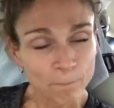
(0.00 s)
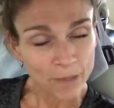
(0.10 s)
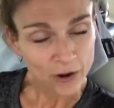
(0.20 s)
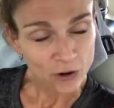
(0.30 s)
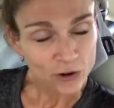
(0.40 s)

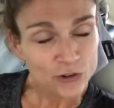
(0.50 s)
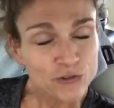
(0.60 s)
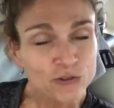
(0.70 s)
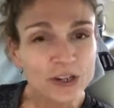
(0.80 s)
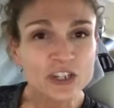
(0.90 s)
better
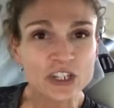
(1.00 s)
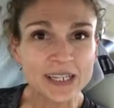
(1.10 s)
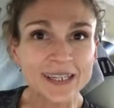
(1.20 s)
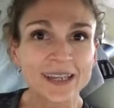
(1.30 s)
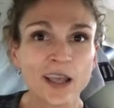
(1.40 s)

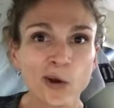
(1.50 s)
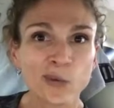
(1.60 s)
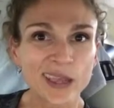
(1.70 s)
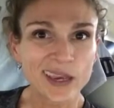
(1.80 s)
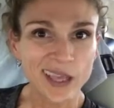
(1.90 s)
nutrition,
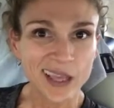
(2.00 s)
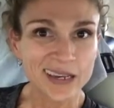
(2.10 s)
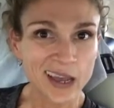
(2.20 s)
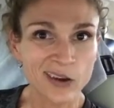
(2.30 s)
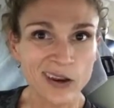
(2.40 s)
we could cut
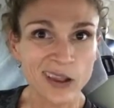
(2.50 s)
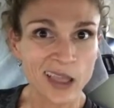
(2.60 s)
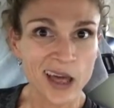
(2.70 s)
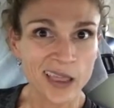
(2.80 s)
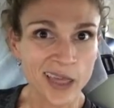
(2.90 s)
down on a
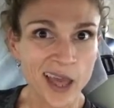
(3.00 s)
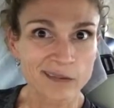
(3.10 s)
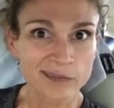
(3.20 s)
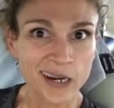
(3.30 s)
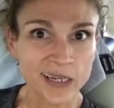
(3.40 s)
lot of that,
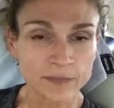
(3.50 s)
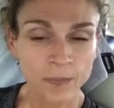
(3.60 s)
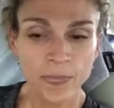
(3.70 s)
right?